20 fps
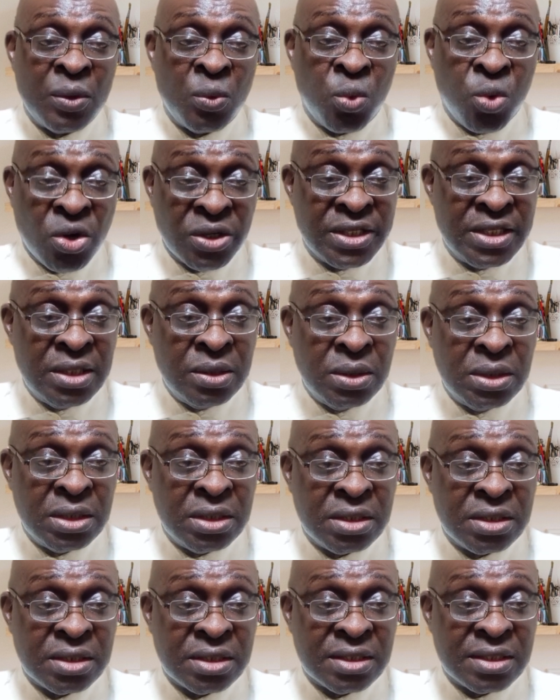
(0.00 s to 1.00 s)
What he
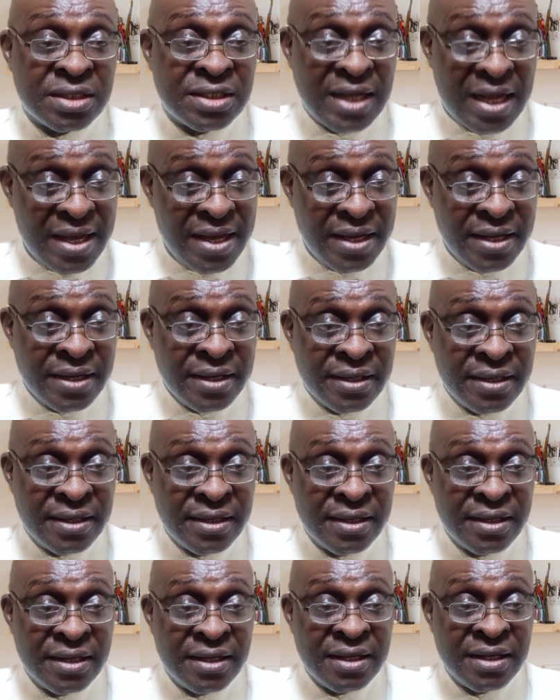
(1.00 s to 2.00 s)
is saying